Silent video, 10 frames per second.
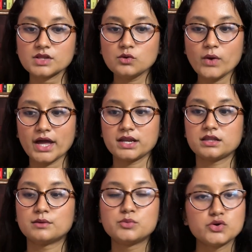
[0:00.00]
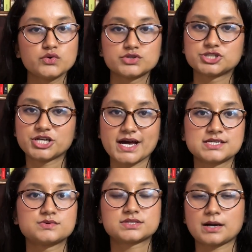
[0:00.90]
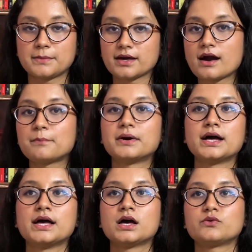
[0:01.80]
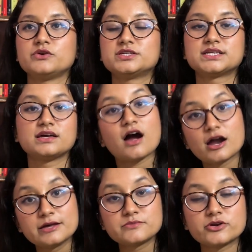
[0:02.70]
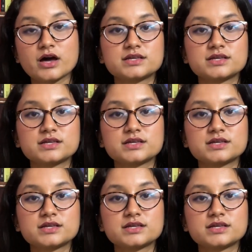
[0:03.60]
when the blues jazz is coming up. We see the Harlem